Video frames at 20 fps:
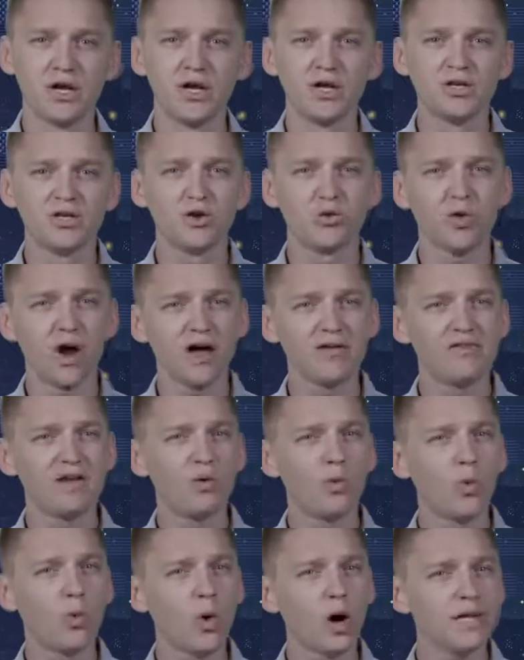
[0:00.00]

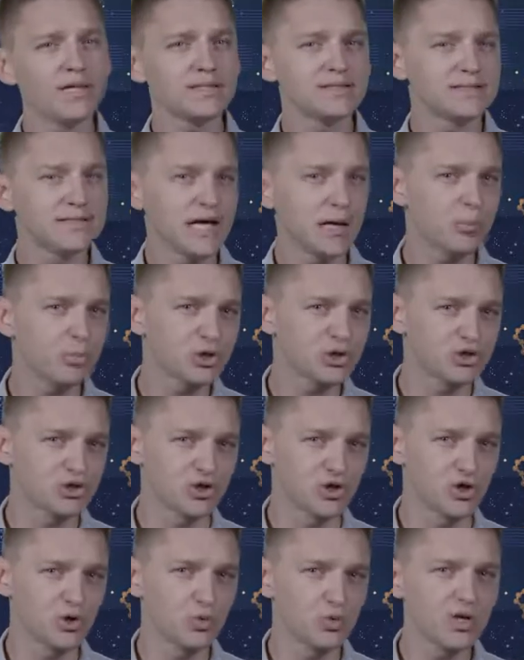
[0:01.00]
deriving what
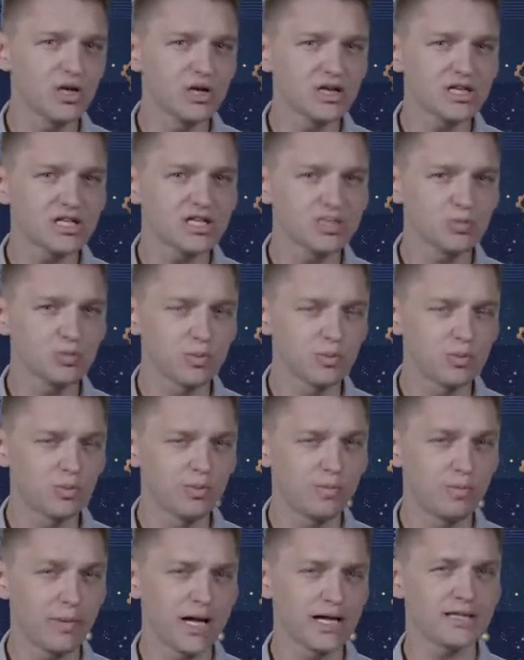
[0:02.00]
temperature we could
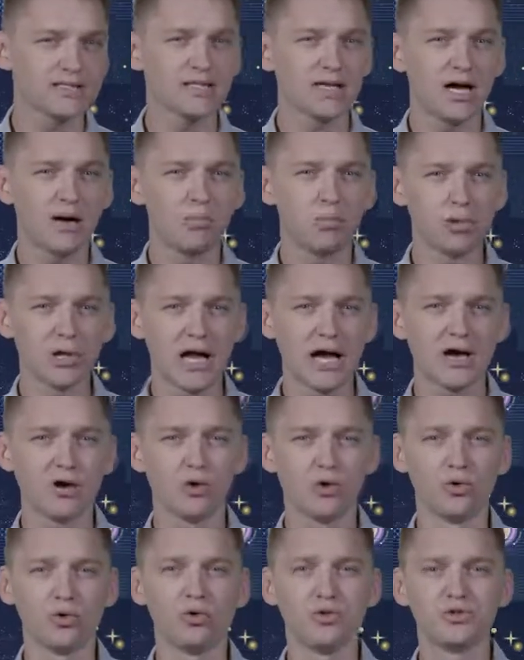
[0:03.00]
expect a black
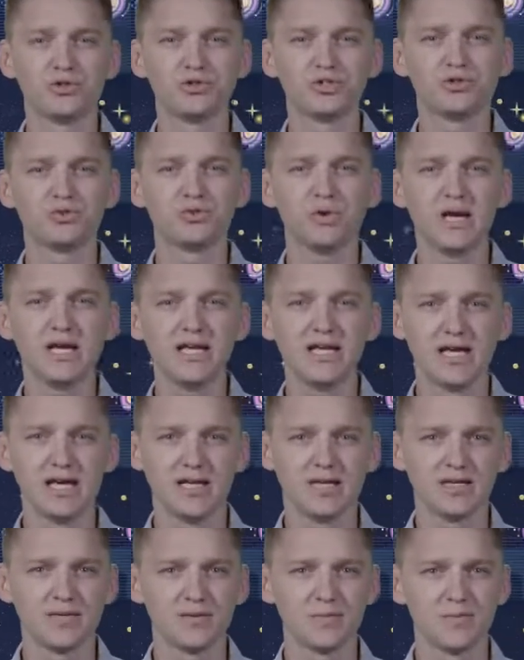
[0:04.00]
hole to
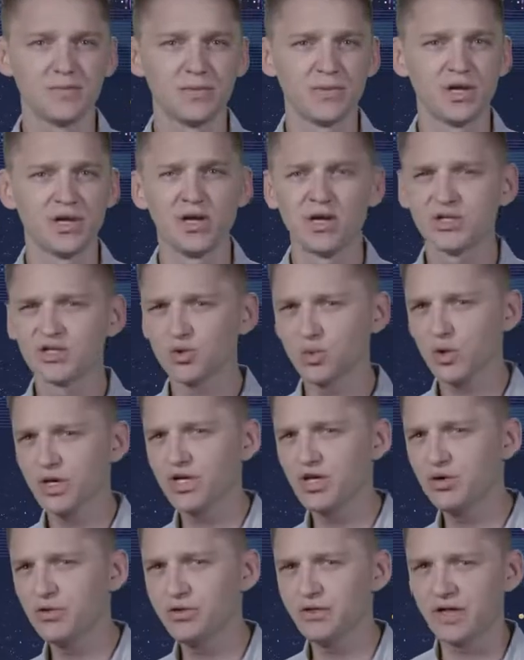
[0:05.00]
radiate. So what do
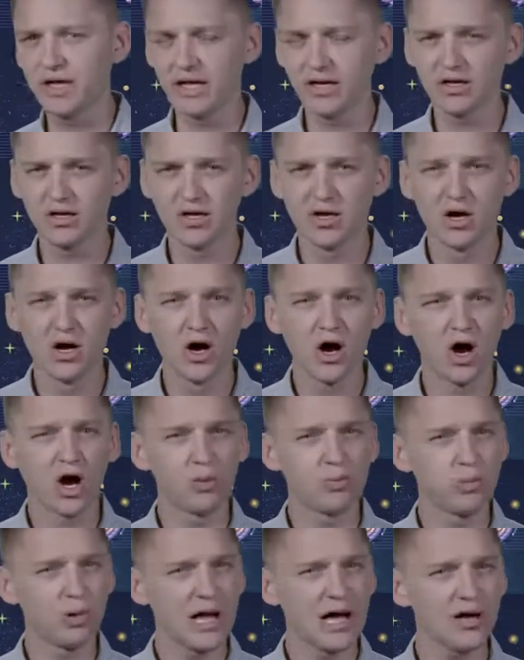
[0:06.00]
you think? Are
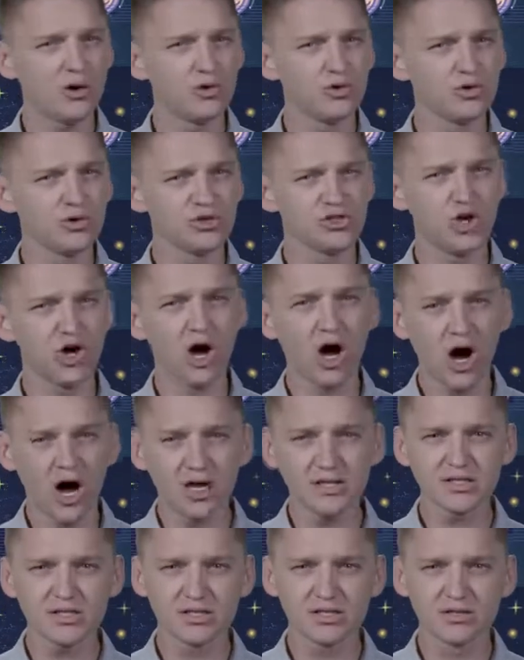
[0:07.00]
black holes
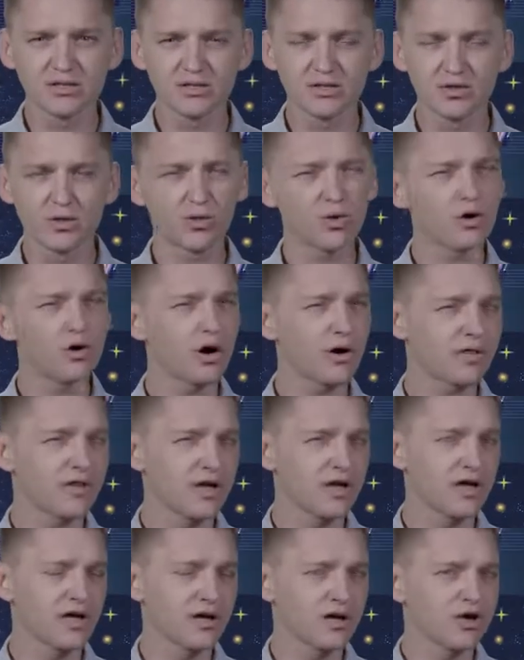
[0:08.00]
hot or are
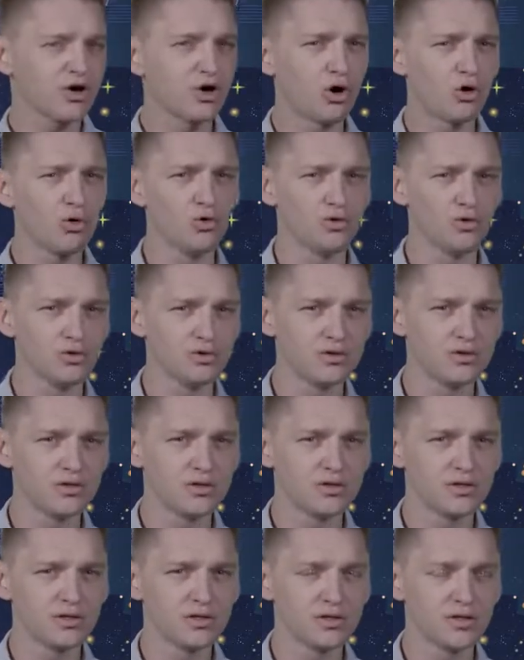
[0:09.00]
they cold?
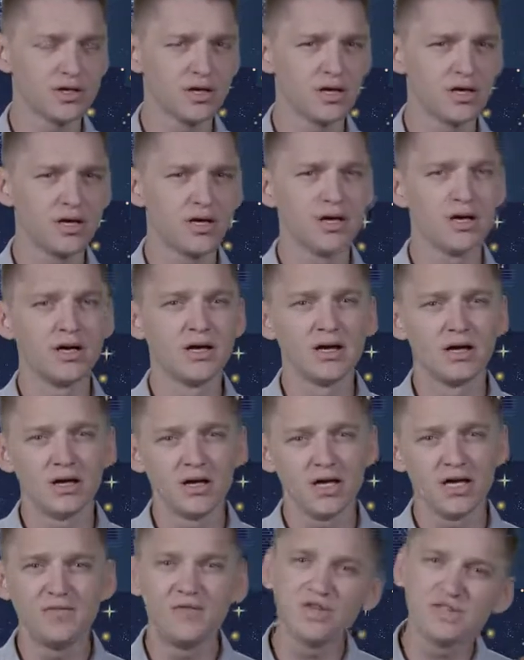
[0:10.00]

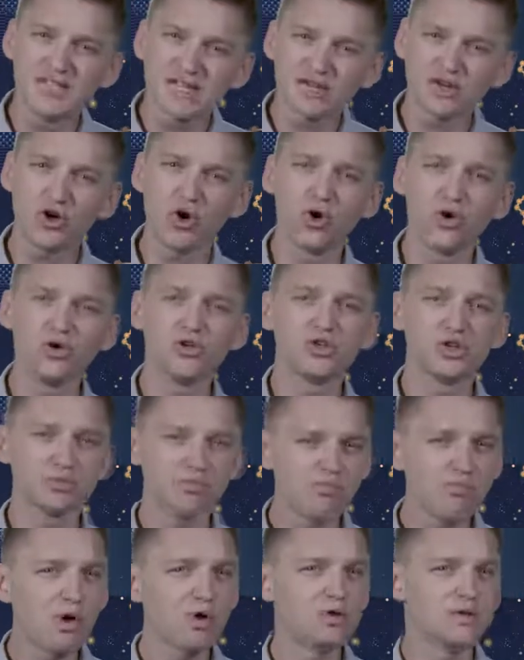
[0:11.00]
If you said cold, you're
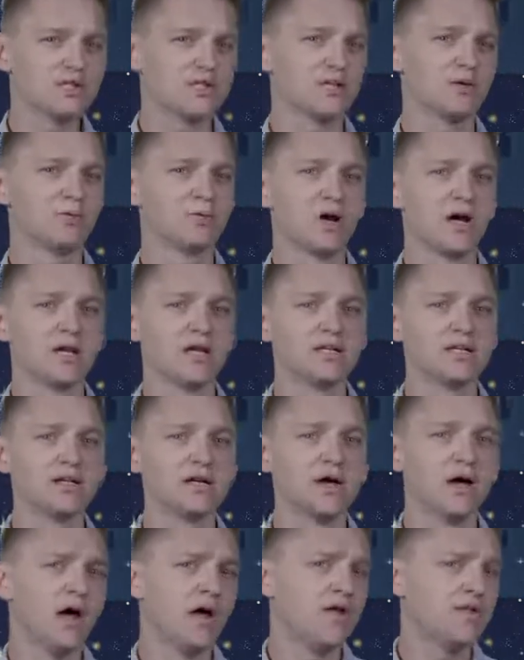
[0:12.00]
mostly right.
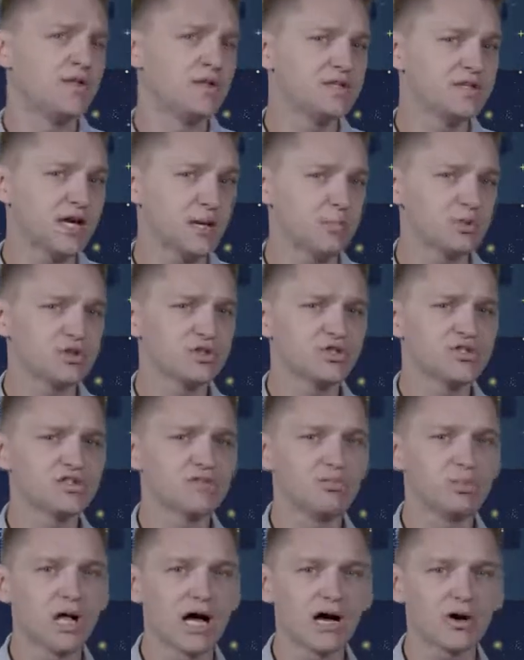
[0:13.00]
The temperatures
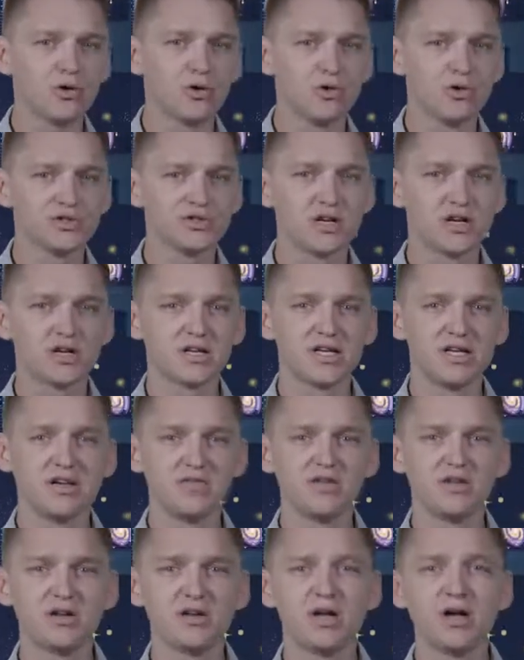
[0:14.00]
of black holes are
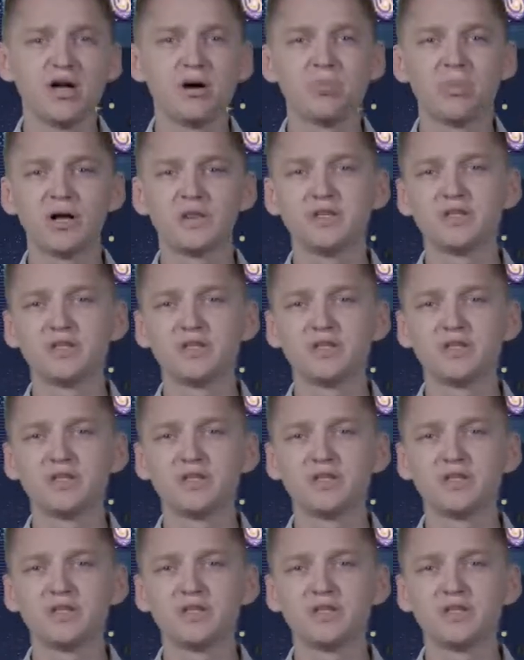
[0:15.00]
given by the